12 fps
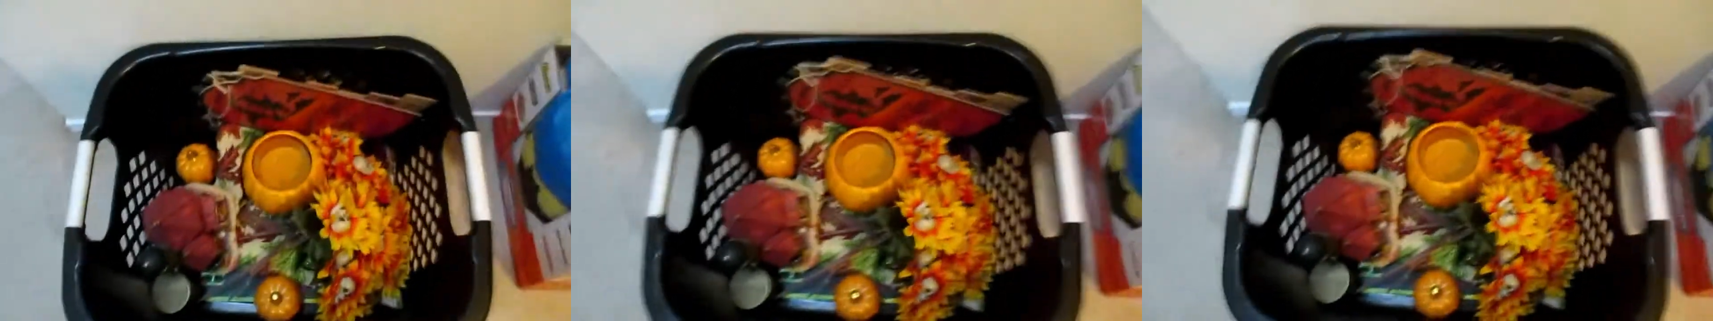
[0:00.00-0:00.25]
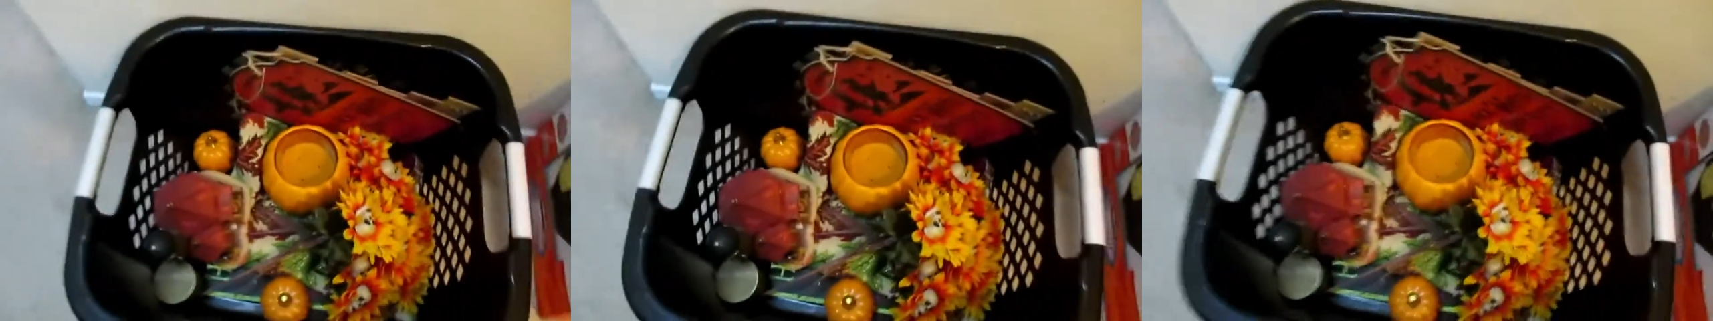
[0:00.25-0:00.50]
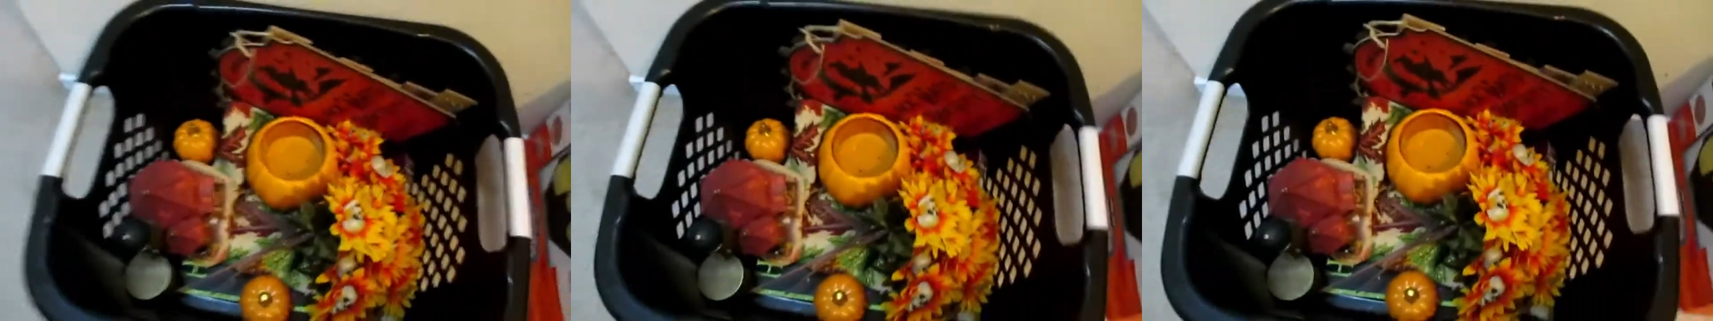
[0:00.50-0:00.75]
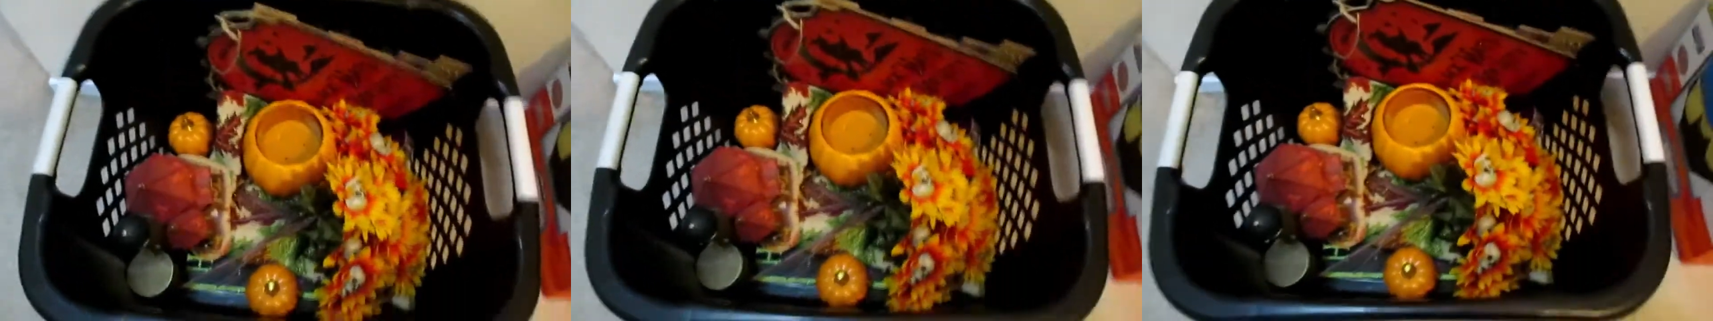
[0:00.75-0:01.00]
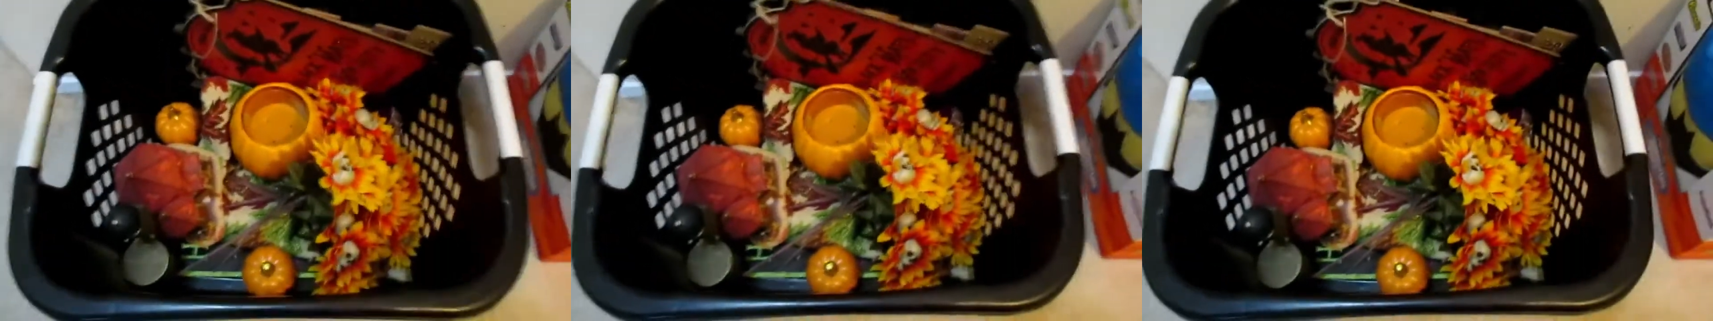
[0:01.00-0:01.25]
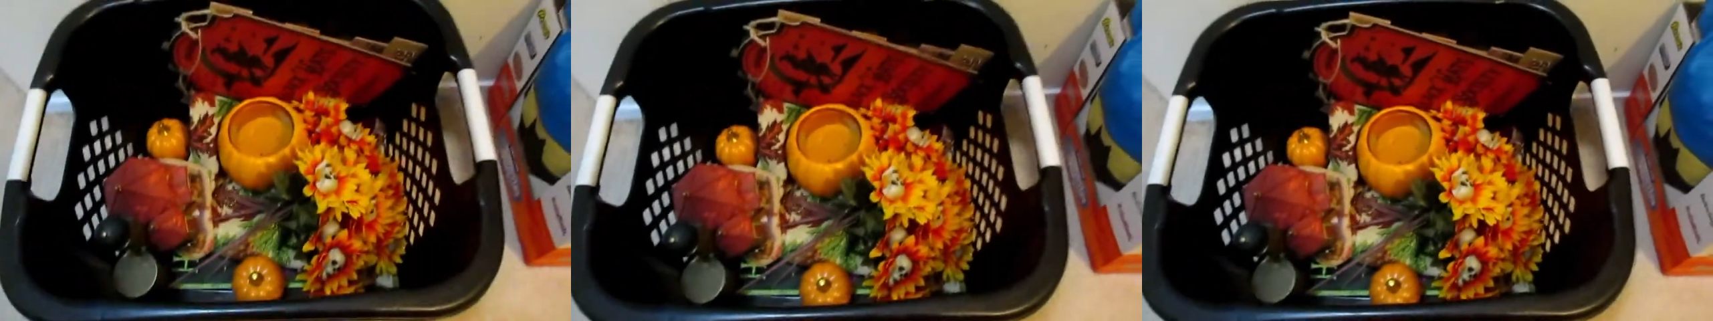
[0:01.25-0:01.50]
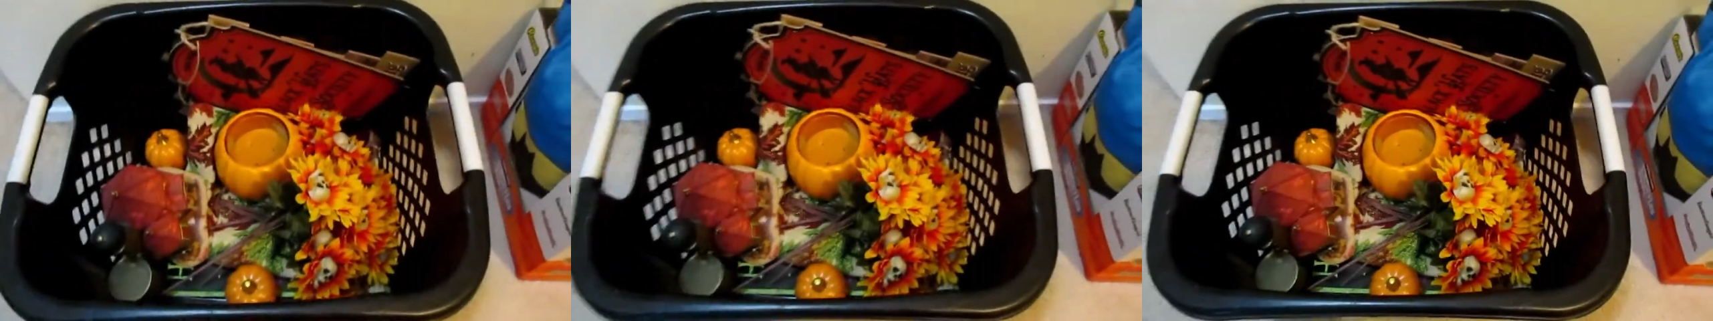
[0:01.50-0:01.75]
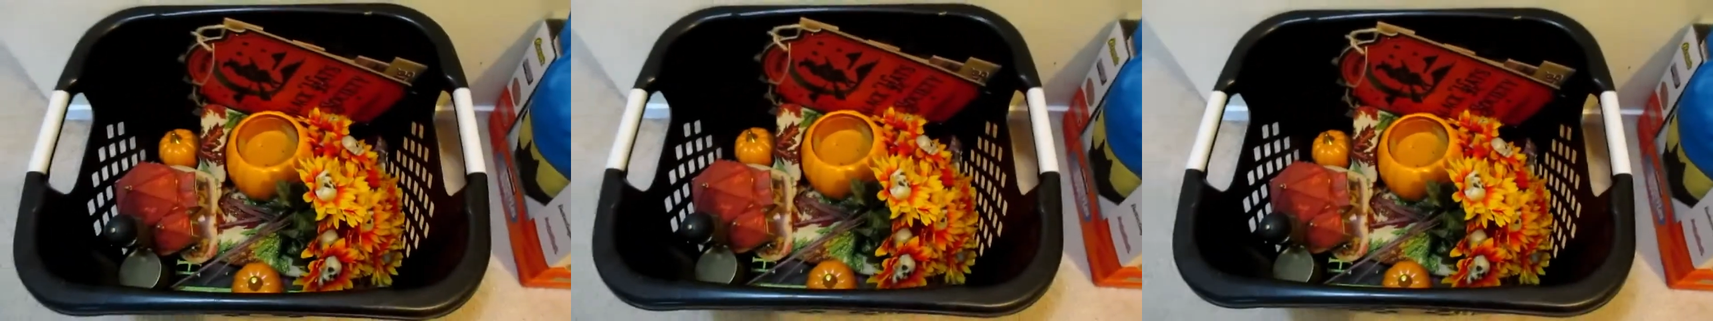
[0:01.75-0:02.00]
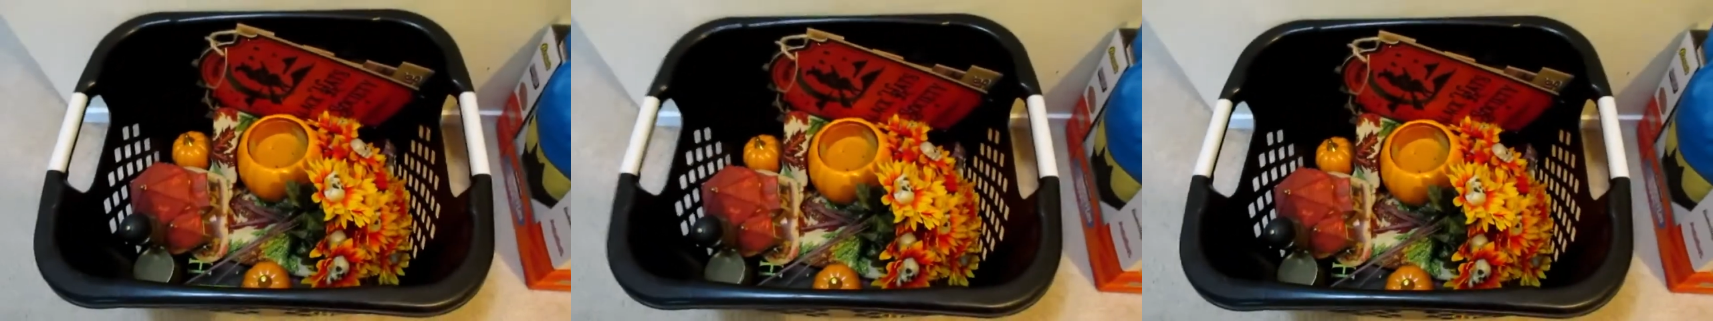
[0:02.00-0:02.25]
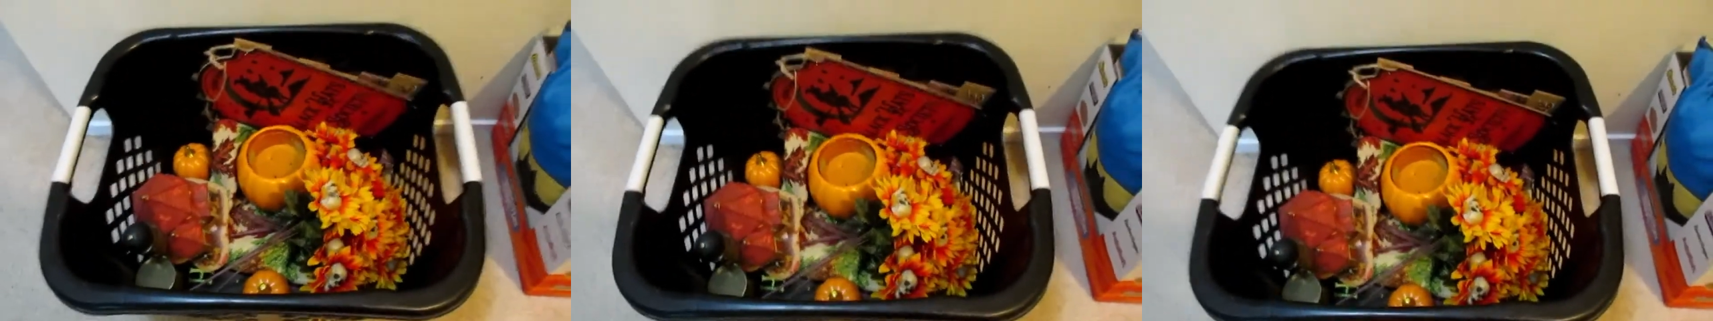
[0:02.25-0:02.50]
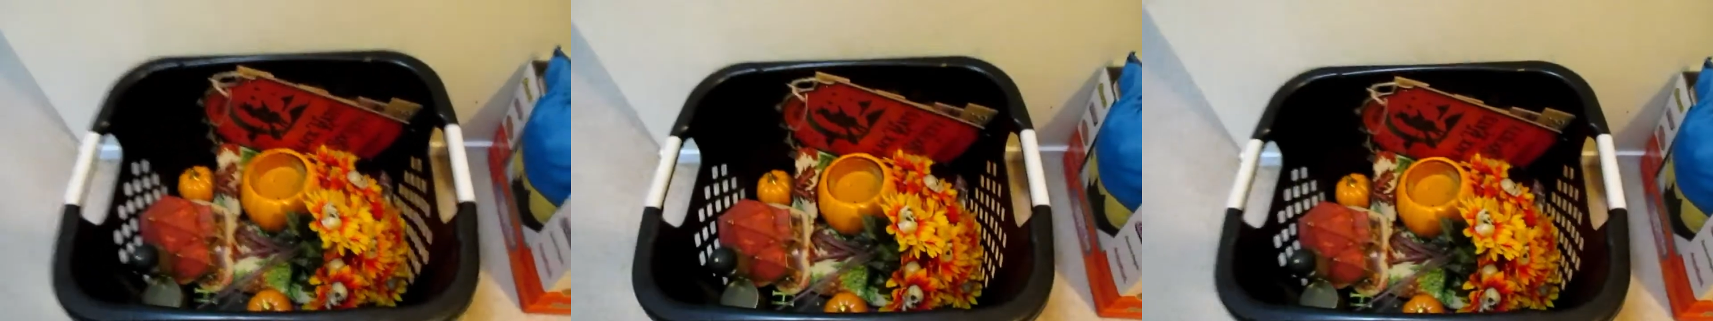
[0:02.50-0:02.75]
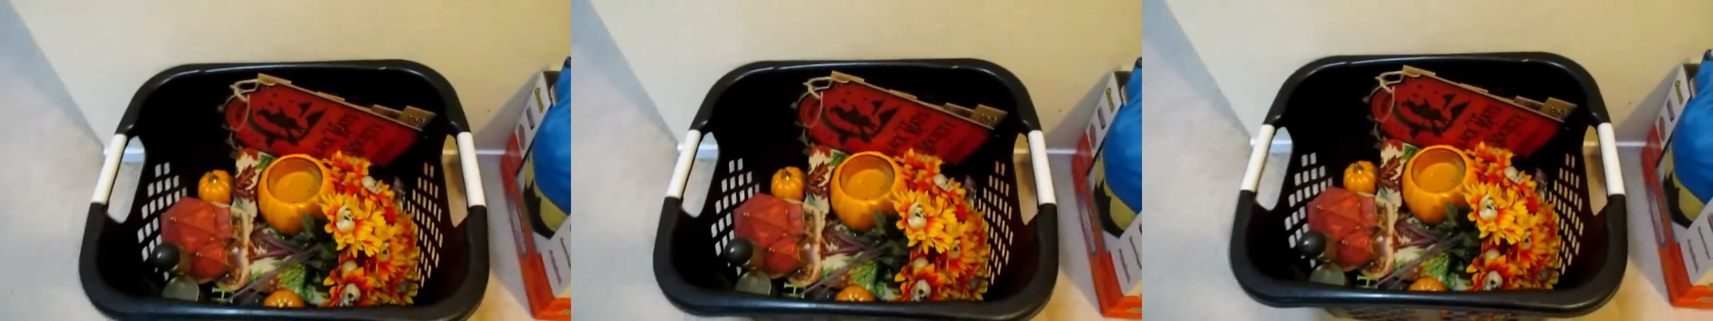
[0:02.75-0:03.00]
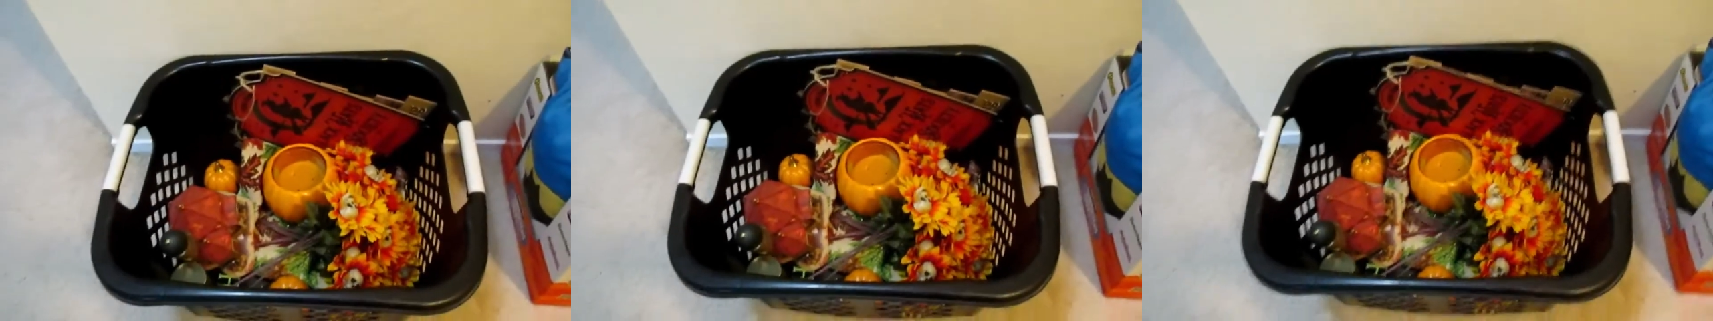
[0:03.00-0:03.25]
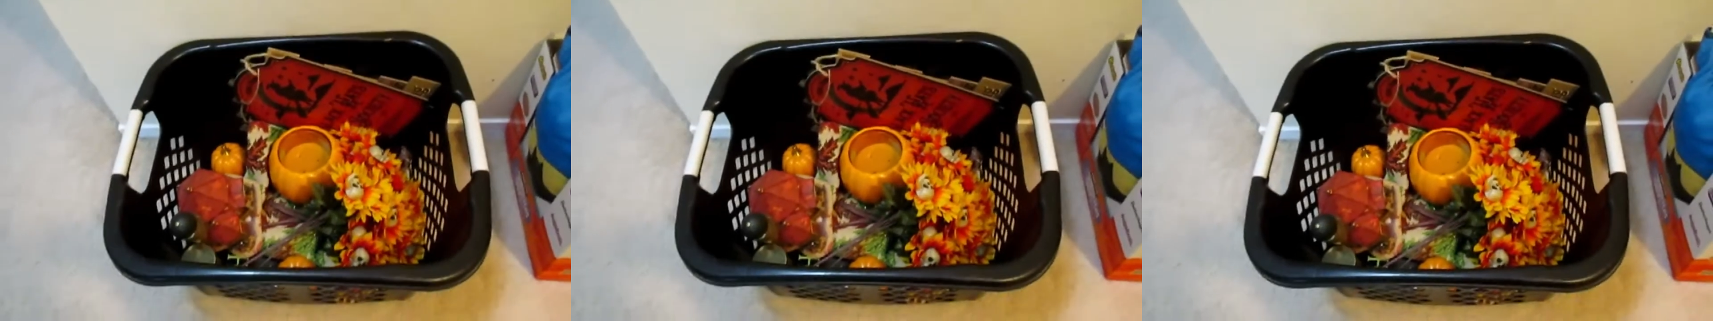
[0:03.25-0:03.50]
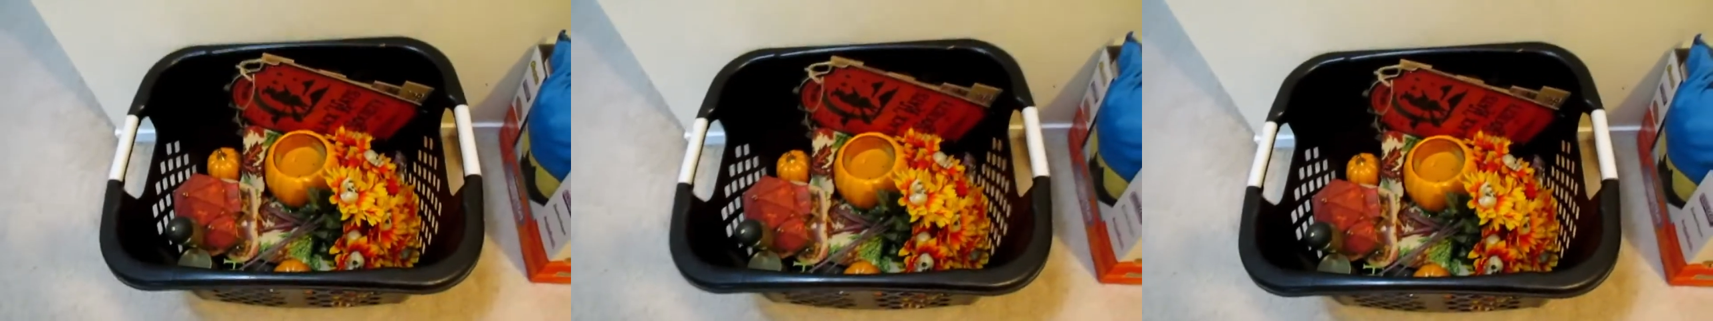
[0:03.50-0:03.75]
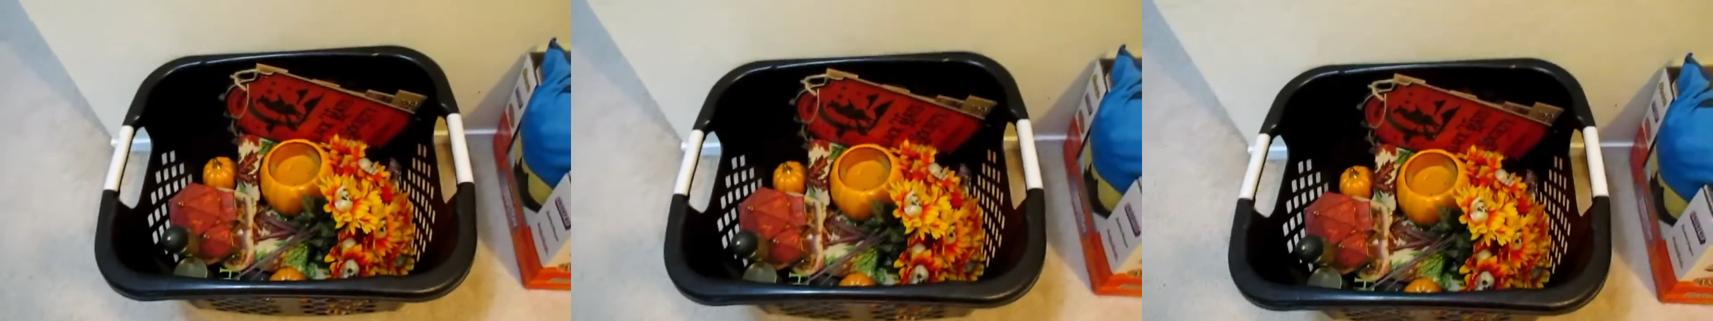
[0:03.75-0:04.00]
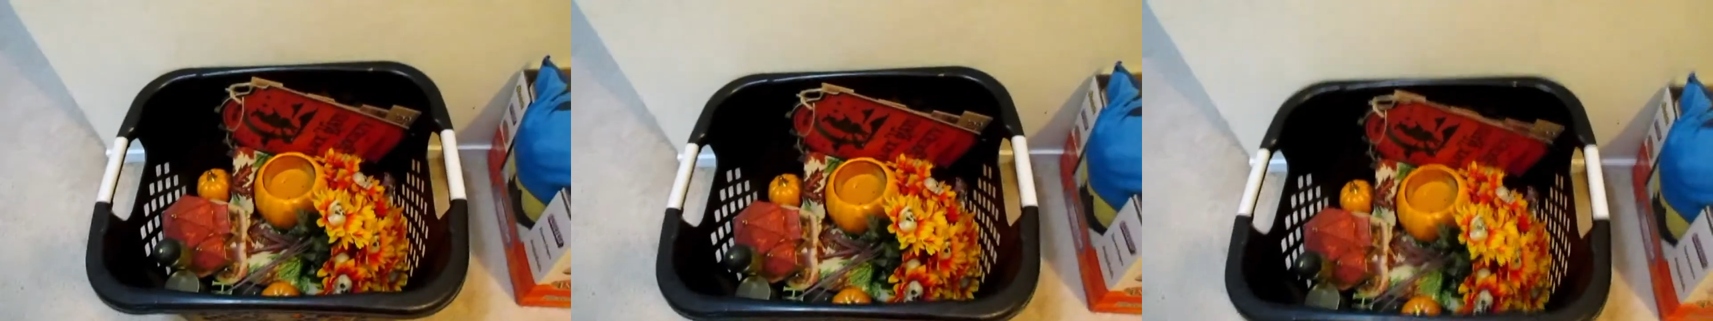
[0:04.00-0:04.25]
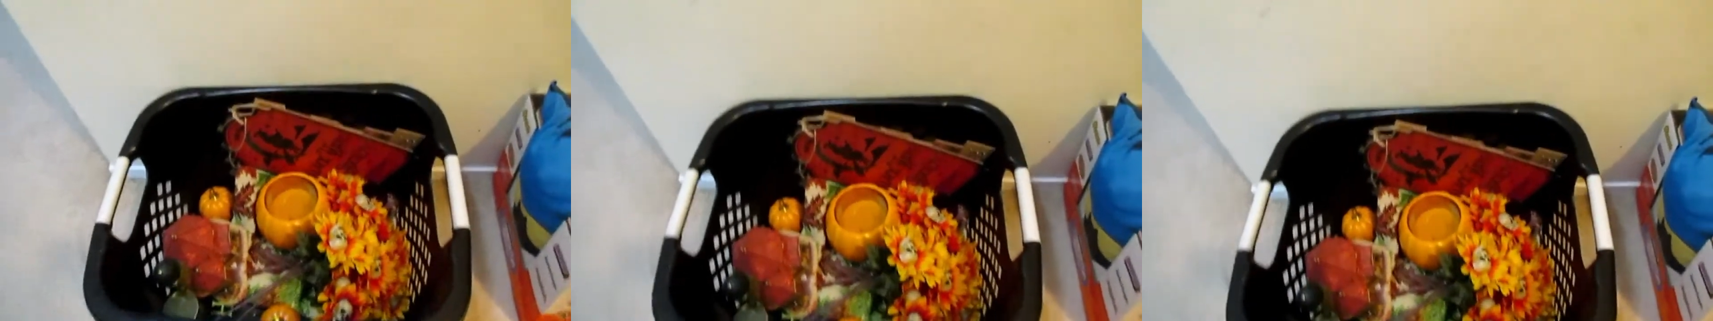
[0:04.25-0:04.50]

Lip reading: (no speaker visible)